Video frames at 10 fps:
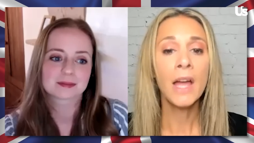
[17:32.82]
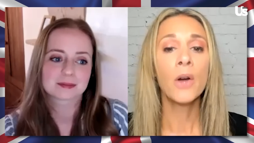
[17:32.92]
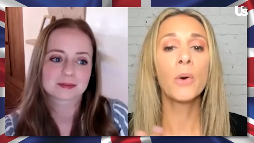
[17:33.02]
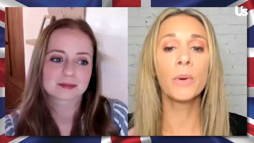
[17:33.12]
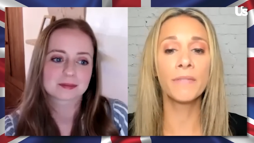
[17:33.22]

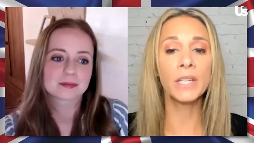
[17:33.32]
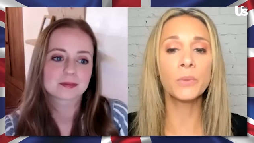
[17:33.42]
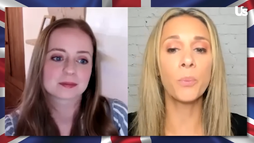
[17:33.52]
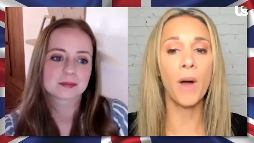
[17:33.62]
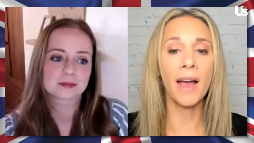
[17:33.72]
Speaker 1: who revealed
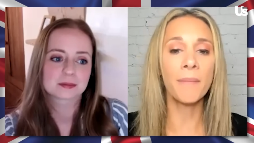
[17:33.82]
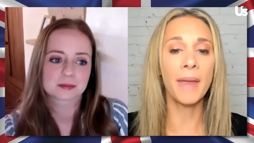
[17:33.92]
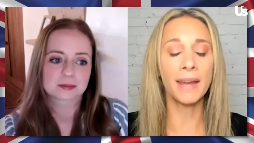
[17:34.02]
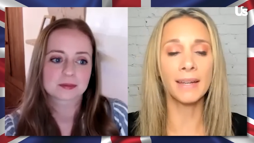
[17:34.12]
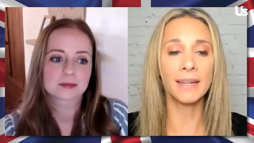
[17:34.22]
why
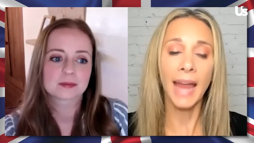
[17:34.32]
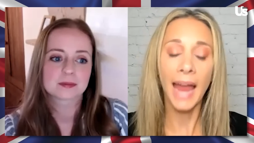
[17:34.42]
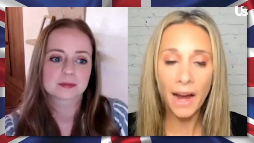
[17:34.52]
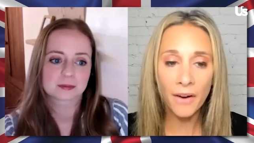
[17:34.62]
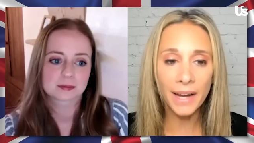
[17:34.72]
Meghan and
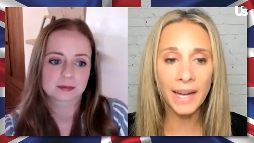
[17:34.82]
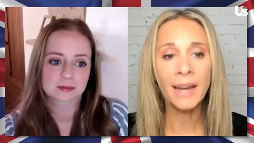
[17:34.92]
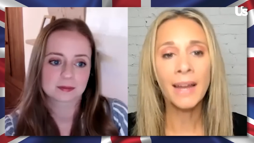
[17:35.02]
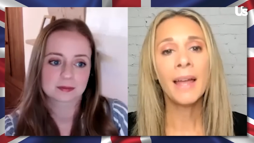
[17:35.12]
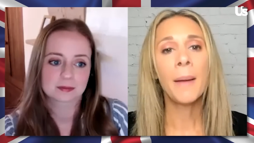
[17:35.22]
Harry
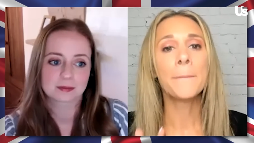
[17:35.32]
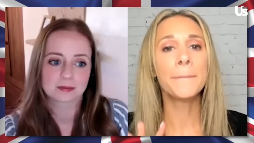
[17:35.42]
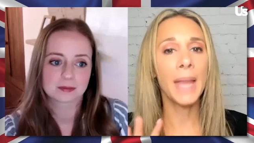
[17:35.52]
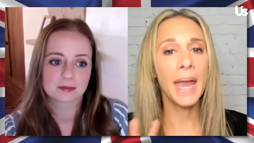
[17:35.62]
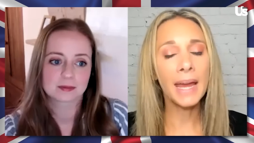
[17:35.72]

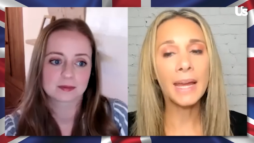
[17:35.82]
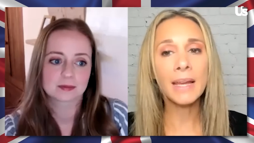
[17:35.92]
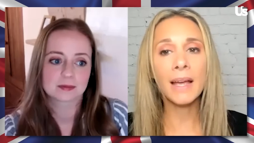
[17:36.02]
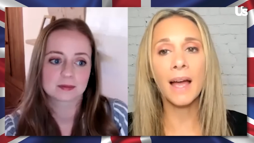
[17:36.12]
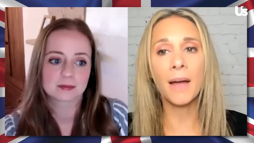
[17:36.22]
may
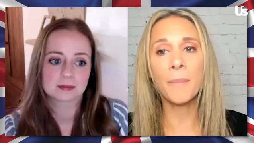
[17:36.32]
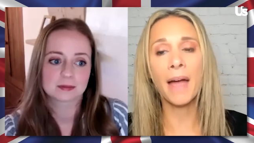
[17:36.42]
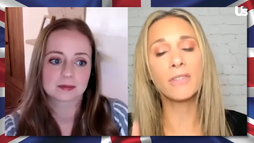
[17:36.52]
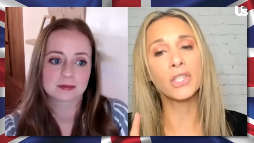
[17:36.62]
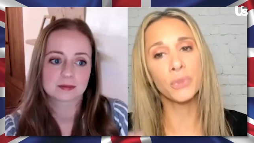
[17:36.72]
um, have
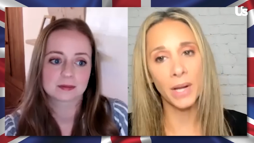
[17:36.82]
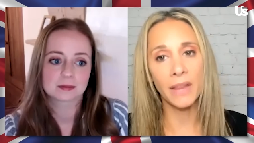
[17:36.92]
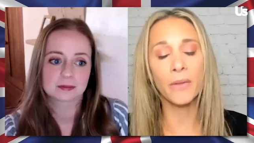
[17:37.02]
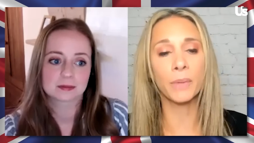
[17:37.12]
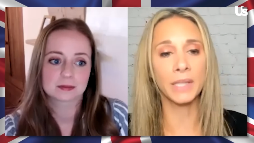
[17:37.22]
a strain in
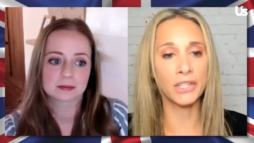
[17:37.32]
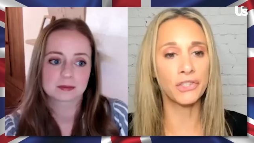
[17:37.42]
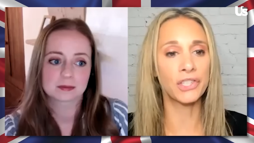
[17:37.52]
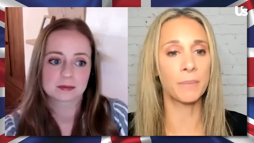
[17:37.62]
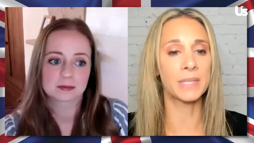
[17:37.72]
the
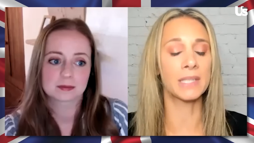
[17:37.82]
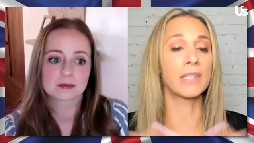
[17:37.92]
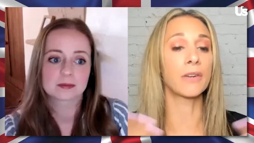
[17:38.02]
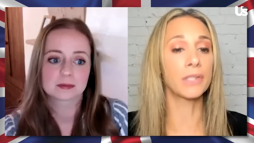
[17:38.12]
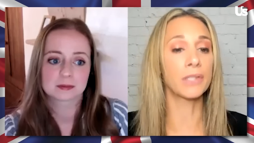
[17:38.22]
relationship since
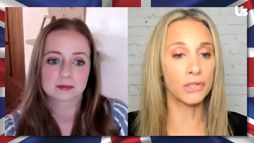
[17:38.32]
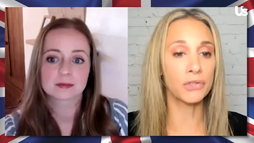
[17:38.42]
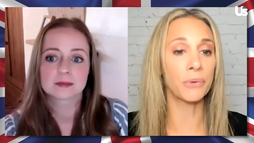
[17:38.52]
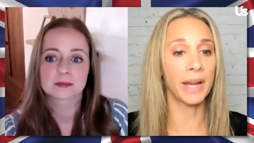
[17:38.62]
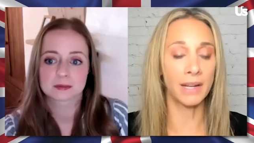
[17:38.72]
there is a
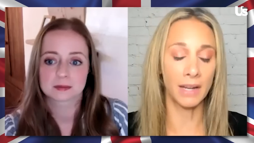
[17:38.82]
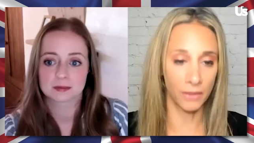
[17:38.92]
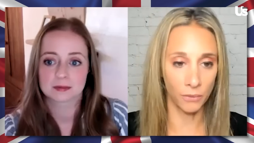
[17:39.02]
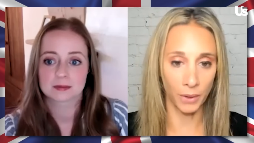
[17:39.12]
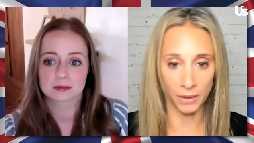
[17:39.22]
strain in the
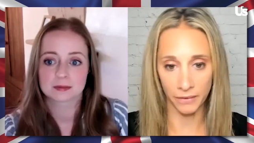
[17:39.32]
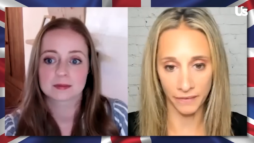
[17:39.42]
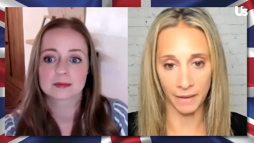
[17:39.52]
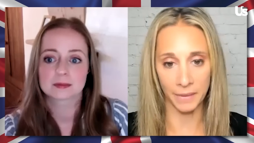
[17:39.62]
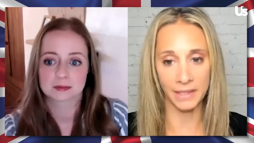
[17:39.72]
royal
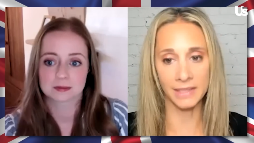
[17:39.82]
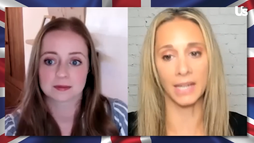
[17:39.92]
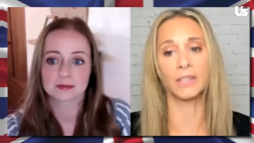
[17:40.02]
family. Take